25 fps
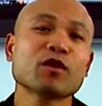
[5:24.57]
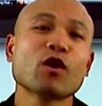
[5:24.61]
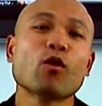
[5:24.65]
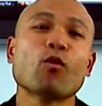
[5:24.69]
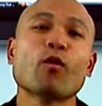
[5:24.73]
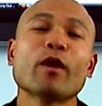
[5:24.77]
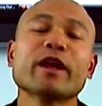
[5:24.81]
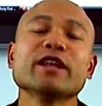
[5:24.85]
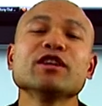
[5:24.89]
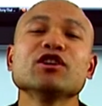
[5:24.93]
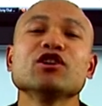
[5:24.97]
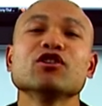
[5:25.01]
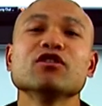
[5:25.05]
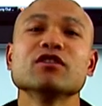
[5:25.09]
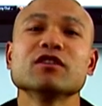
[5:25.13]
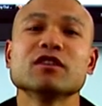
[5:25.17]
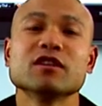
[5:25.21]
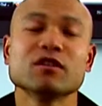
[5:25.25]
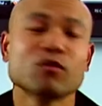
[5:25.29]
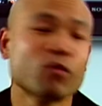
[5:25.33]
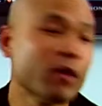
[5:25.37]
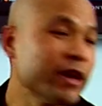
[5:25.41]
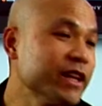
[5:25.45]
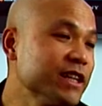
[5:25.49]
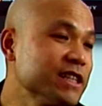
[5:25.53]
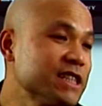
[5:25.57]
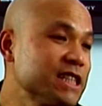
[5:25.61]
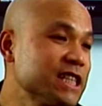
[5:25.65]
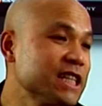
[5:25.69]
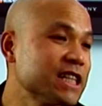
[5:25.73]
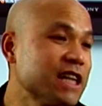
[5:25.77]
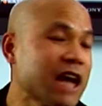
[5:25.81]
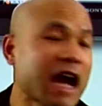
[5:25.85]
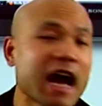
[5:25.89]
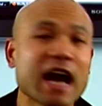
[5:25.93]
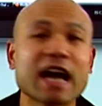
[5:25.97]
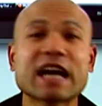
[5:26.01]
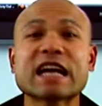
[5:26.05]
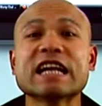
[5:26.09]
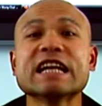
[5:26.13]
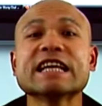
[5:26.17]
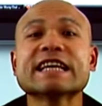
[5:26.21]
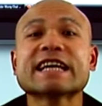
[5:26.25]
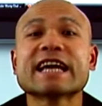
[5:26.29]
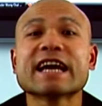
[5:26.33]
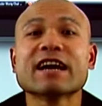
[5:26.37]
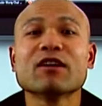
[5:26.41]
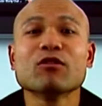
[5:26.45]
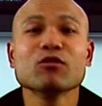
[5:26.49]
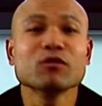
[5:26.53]
When you see the ugly
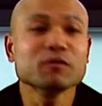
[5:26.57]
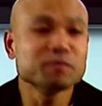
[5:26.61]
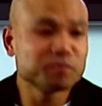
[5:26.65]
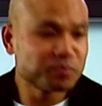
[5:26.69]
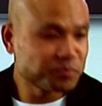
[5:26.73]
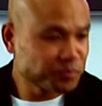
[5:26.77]
girl,